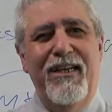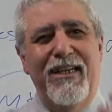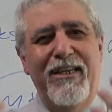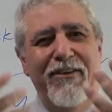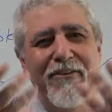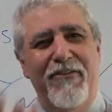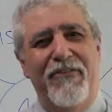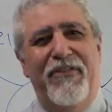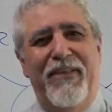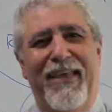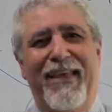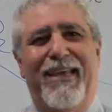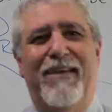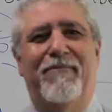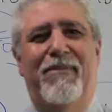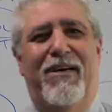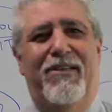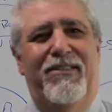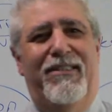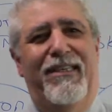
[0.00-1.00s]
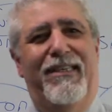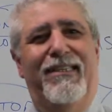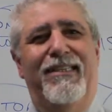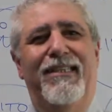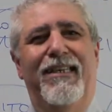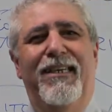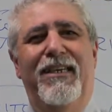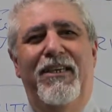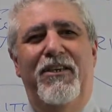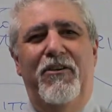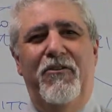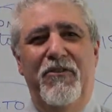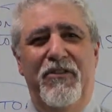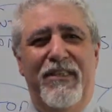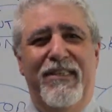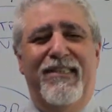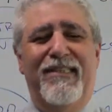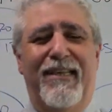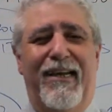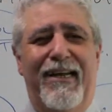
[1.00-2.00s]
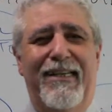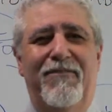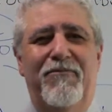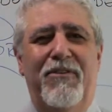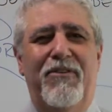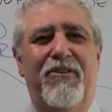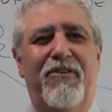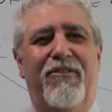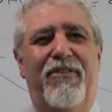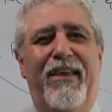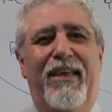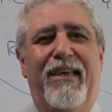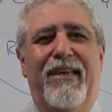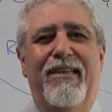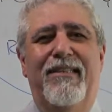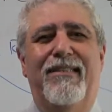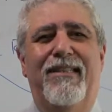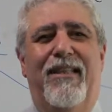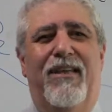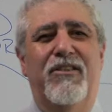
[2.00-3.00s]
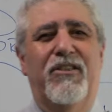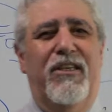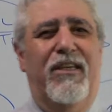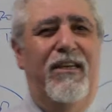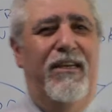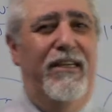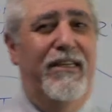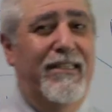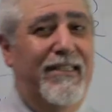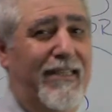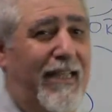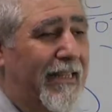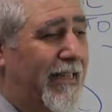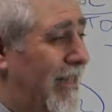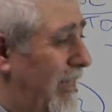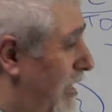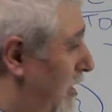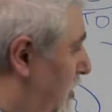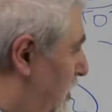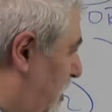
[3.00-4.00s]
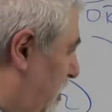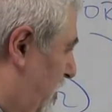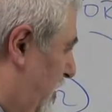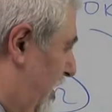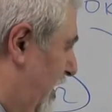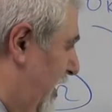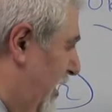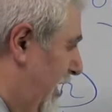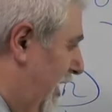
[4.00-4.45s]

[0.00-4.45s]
You think about this. You decide what you think is logical and is not logical.